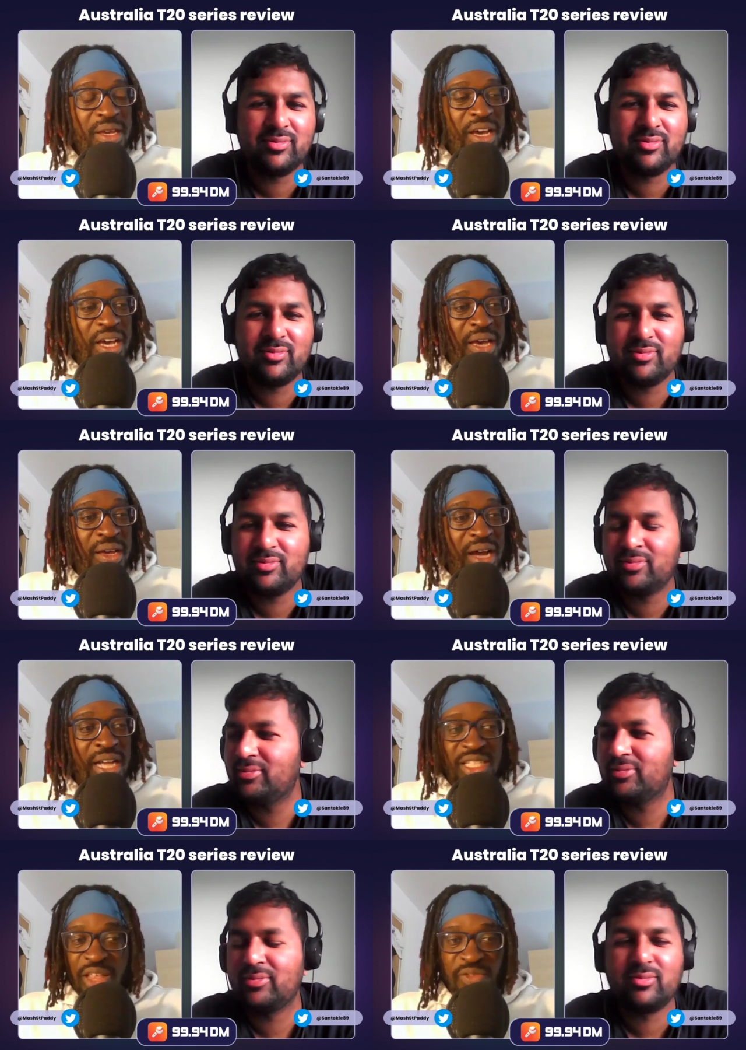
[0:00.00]
Speaker 1: Uh,
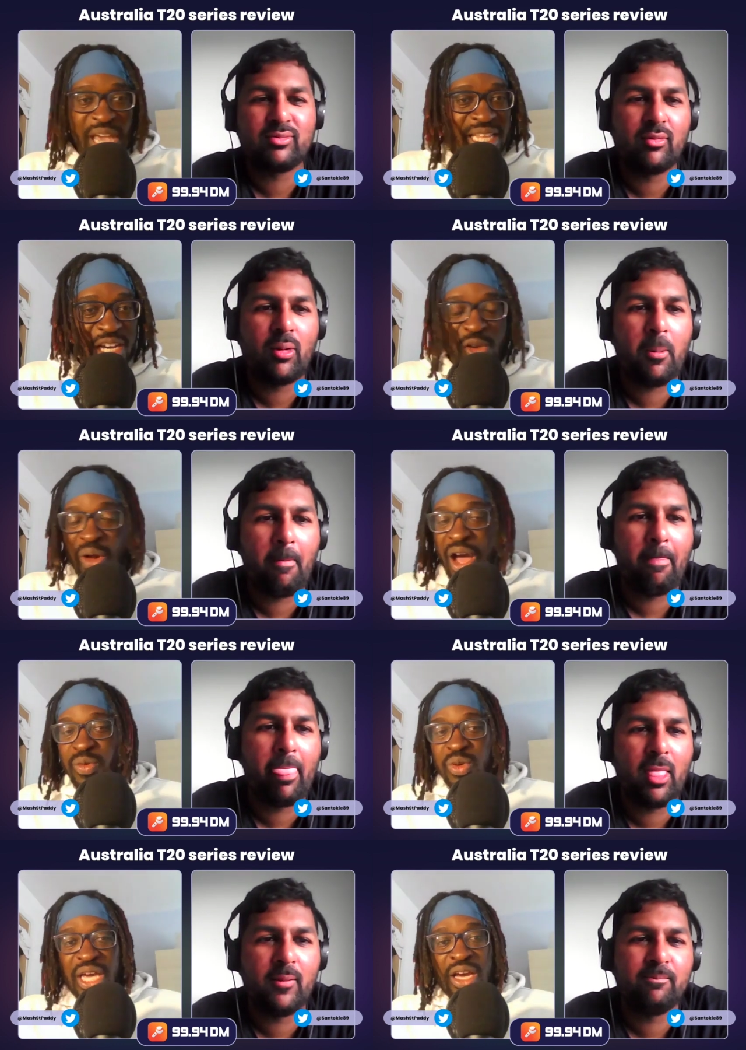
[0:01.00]
I don't know if Yannic Cariah
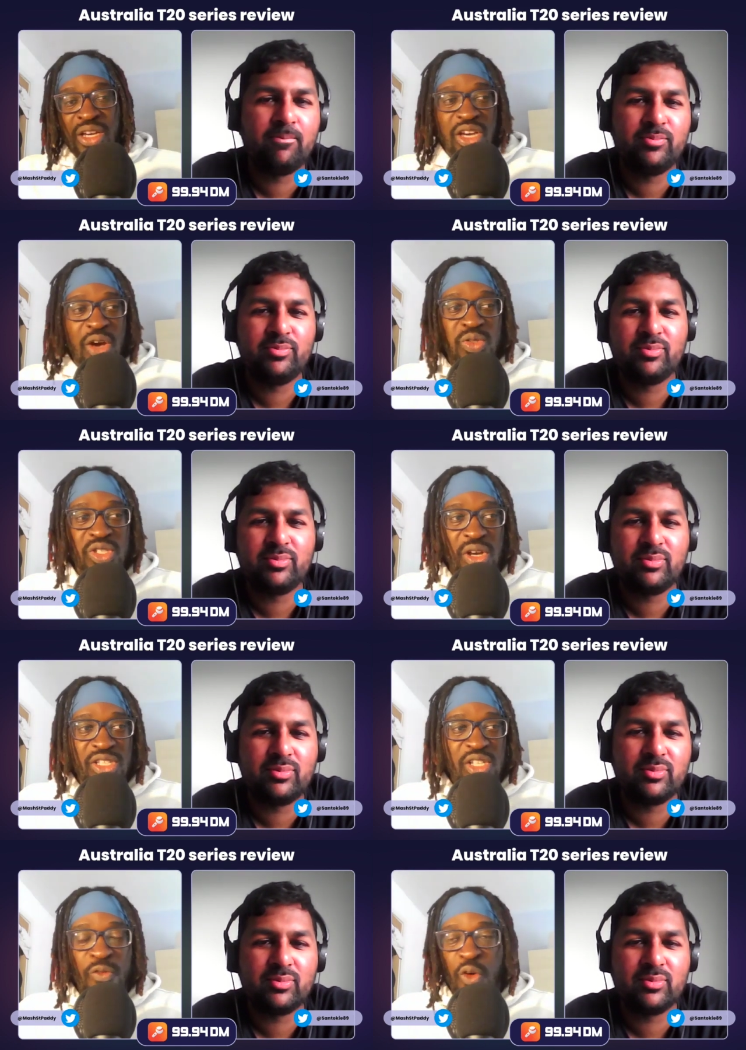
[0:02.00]
will get a goal, so on
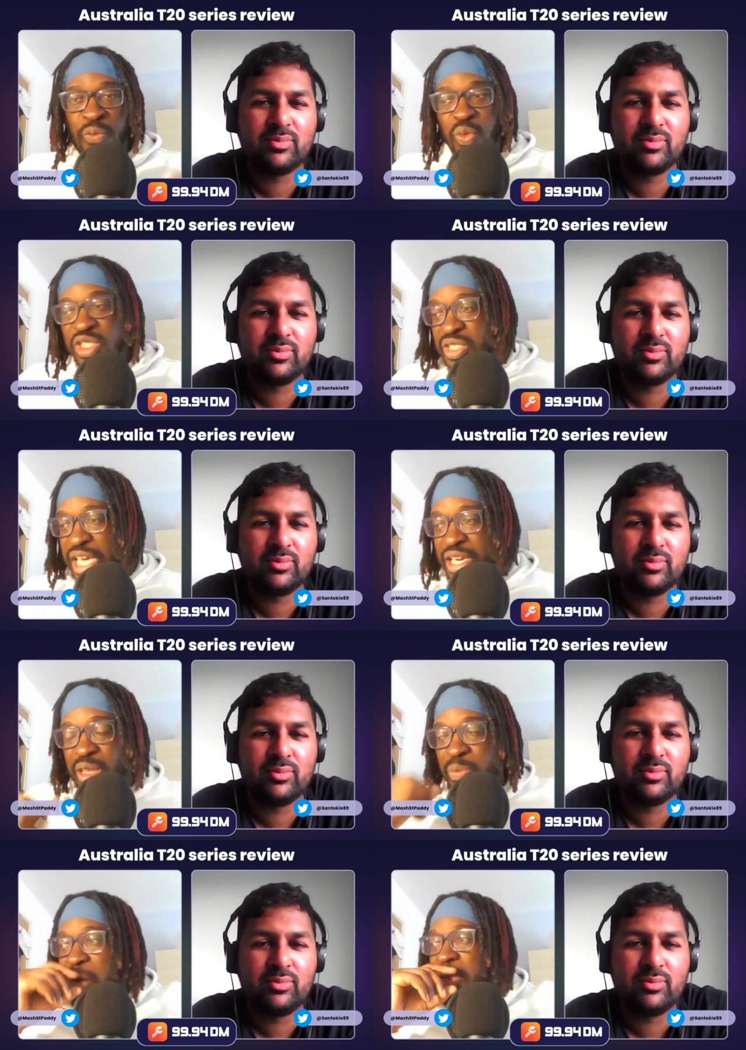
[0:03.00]
and so forth. But what's your take on
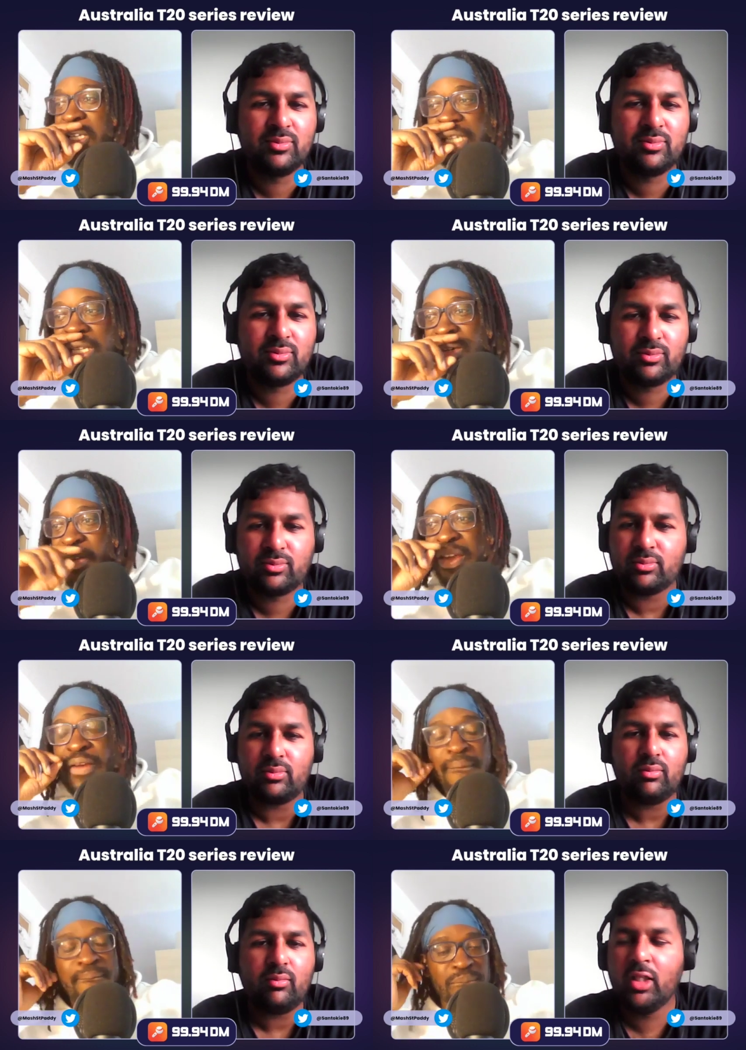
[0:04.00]
the bowling, Santokie?
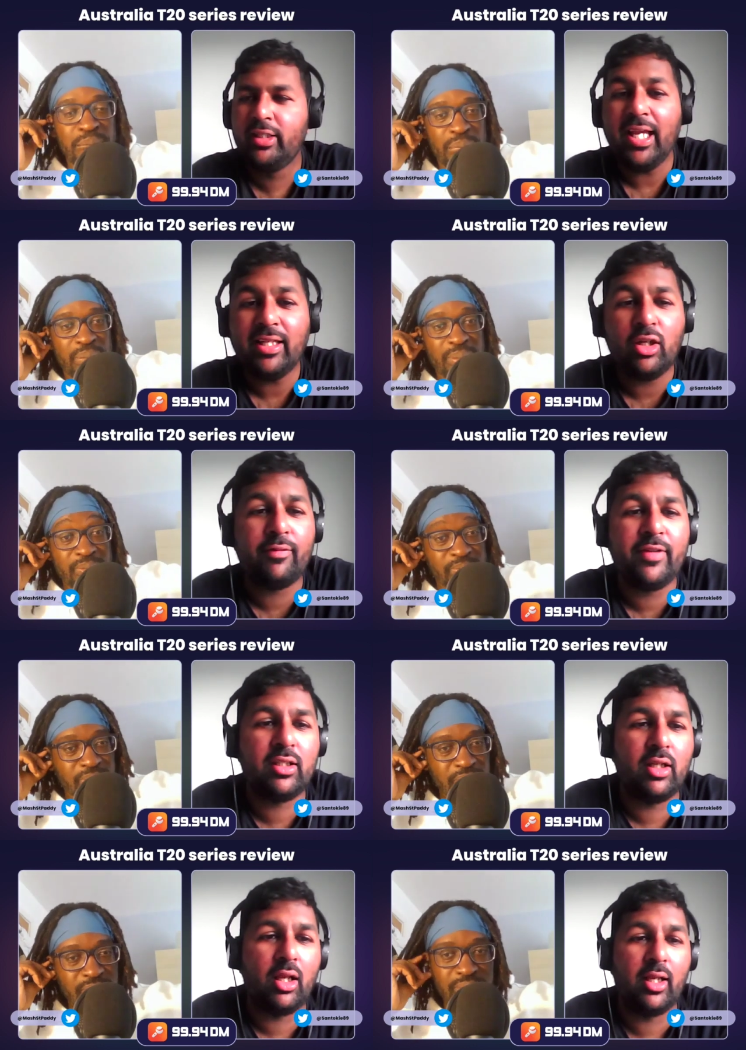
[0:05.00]
Speaker 2: Yeah, no, I
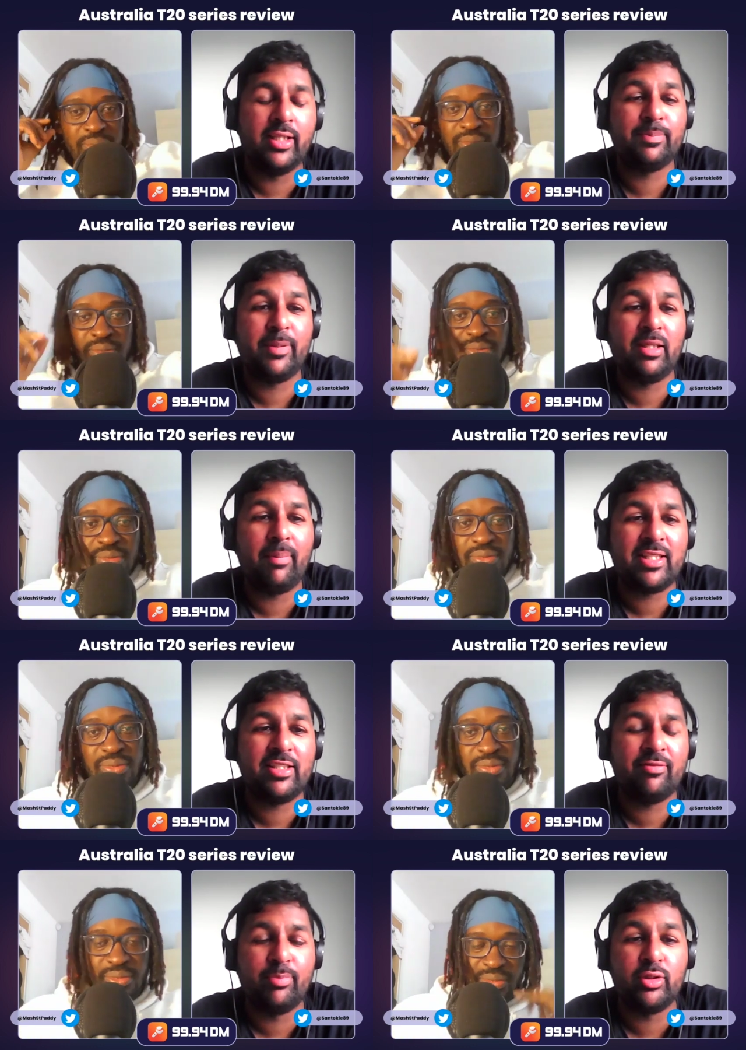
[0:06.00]
think it's been a
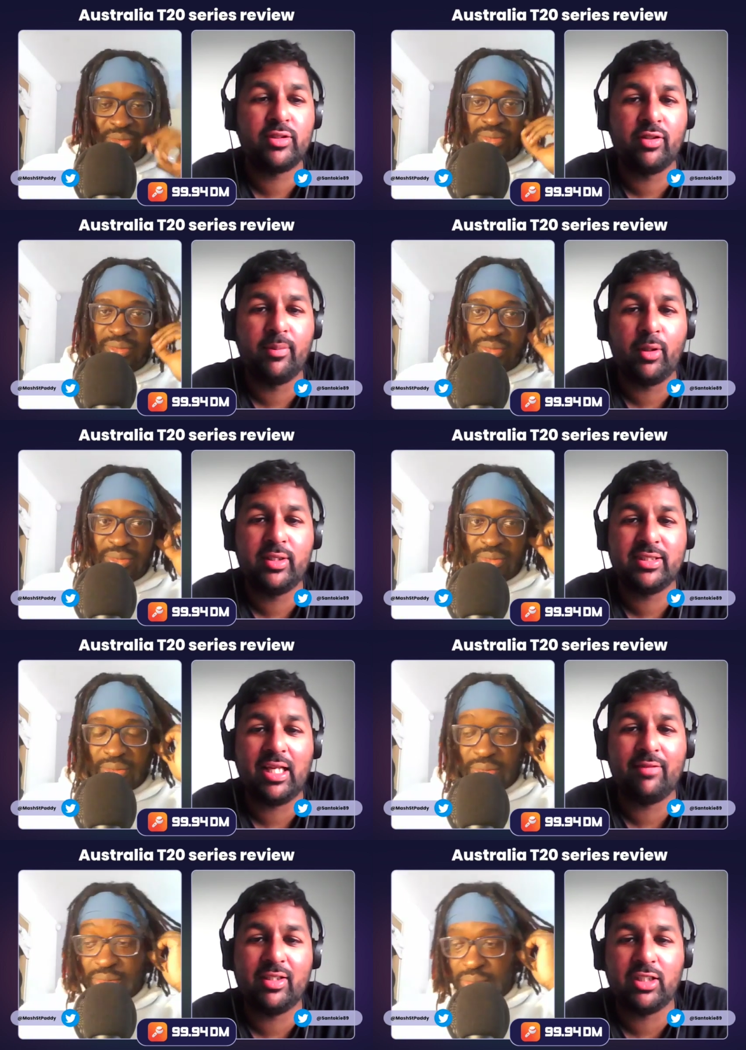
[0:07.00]
massive boost for the
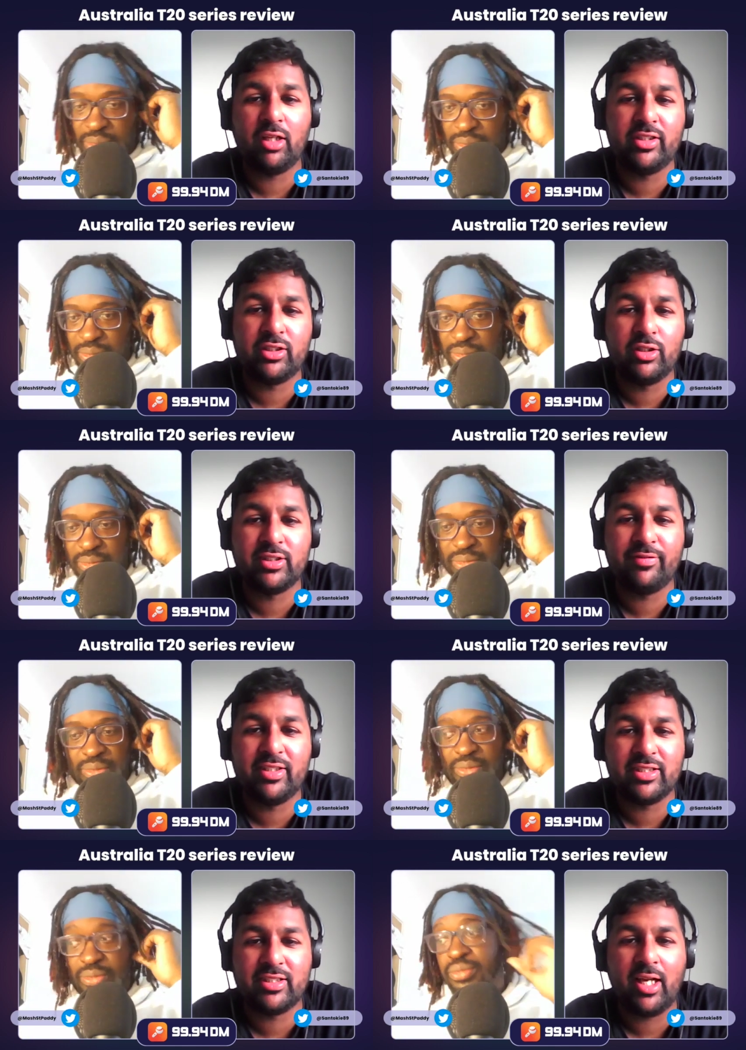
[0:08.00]
bowling to have Alzari
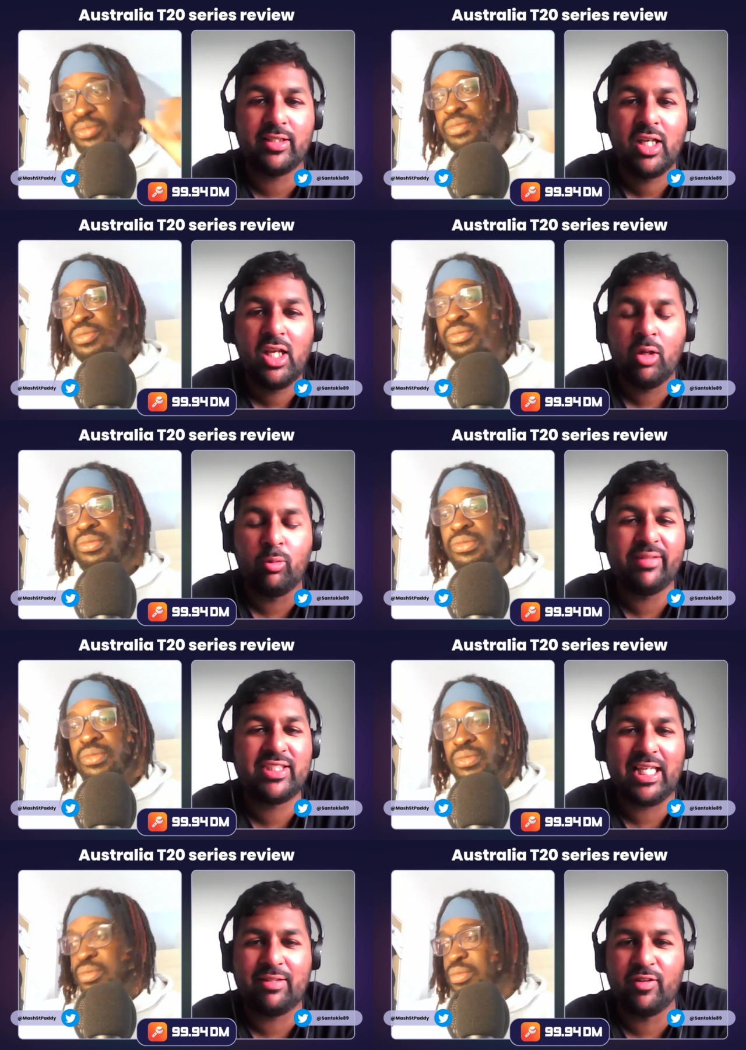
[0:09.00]
Joseph in the side.
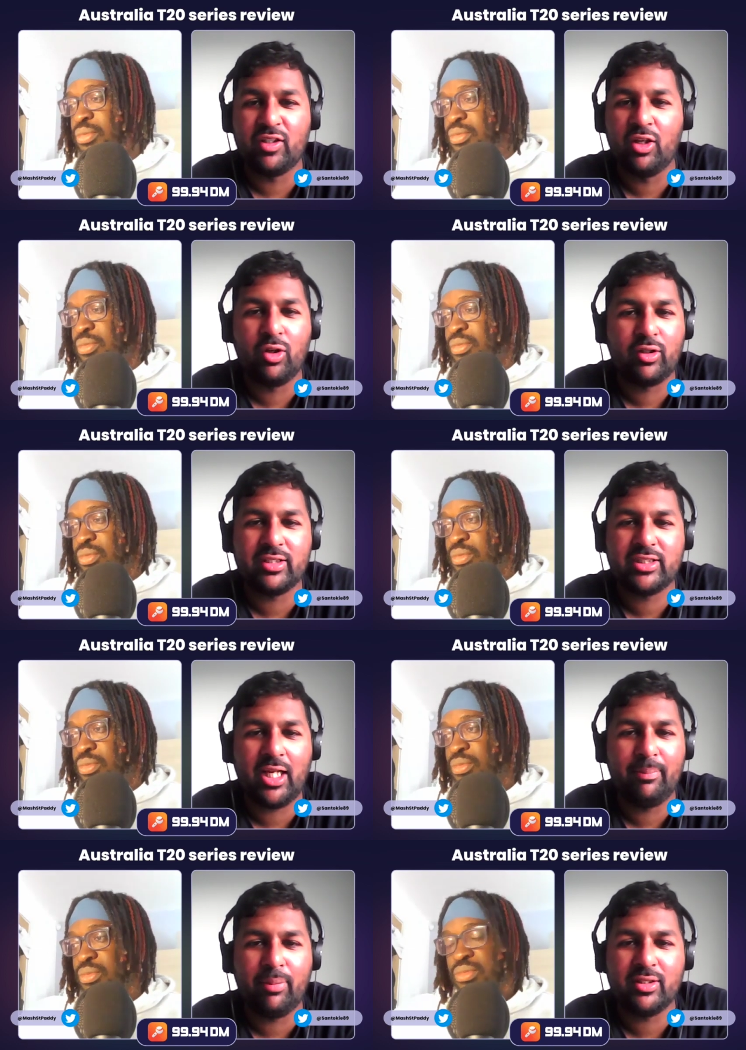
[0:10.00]
We've said for the
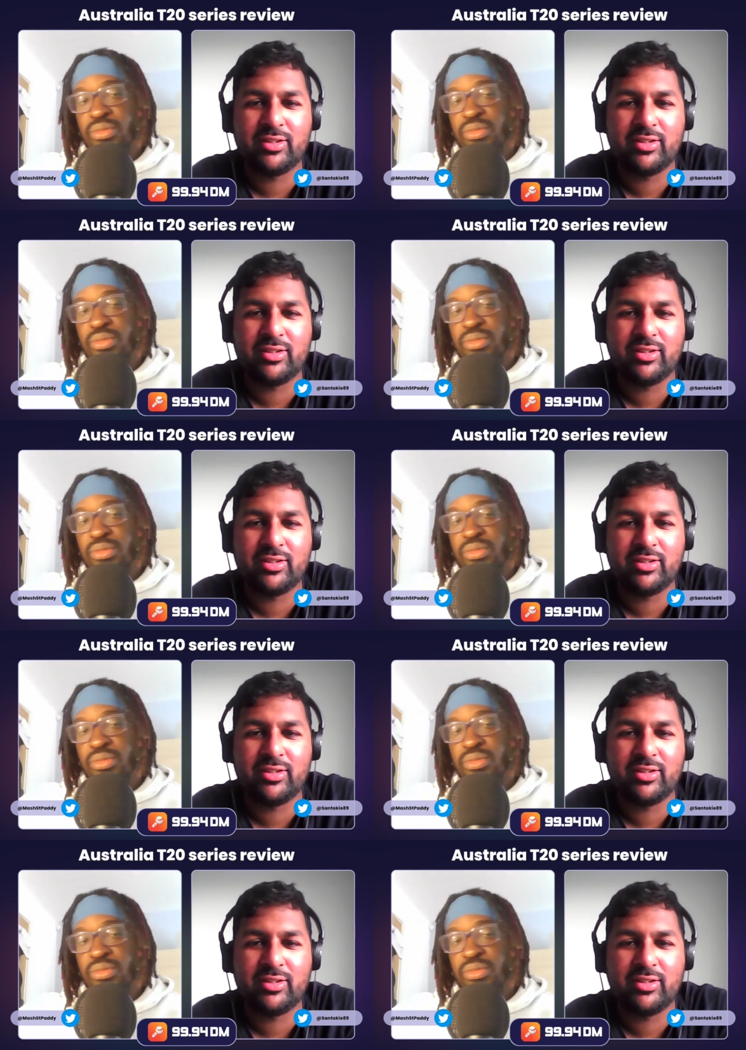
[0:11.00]
longest time,